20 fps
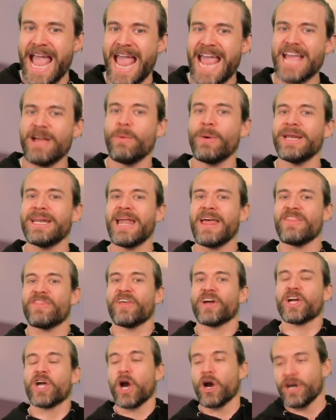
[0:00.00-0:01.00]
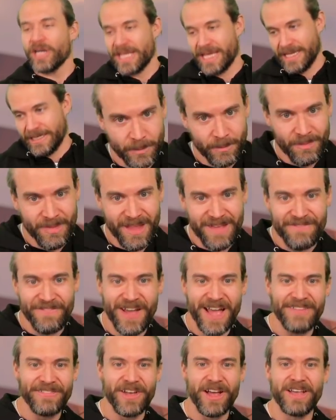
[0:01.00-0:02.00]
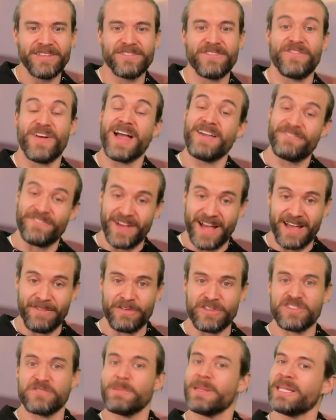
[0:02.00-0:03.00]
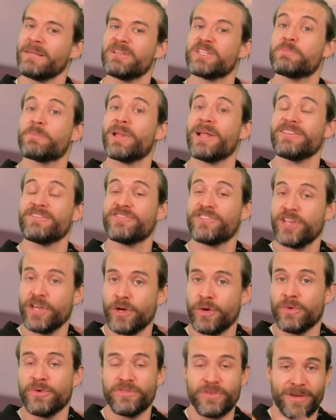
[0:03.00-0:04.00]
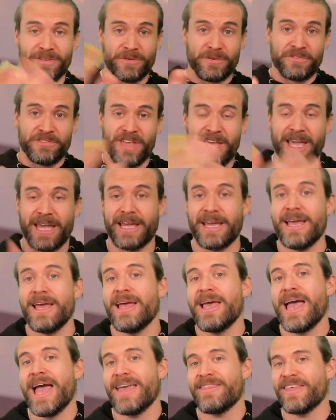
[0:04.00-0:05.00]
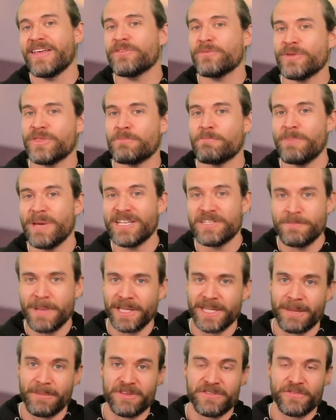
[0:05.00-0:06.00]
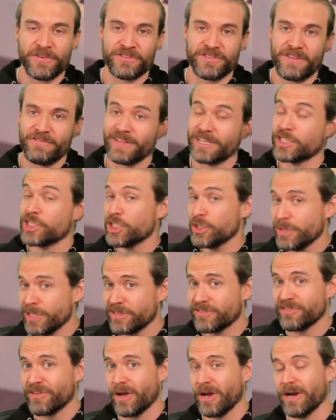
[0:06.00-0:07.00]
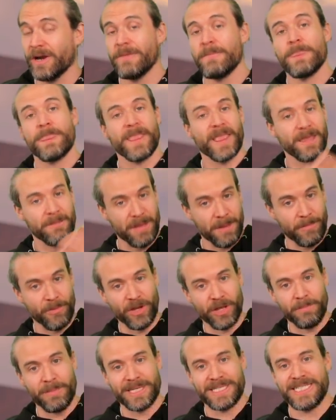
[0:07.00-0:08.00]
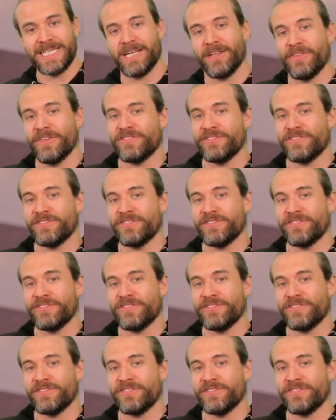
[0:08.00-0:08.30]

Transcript: Aegwynn the Guardian. 5-cost, 5/5 with spell damage +2, so as I was saying, things with big spell damage for stuff like Shooting Star can be a really big deal.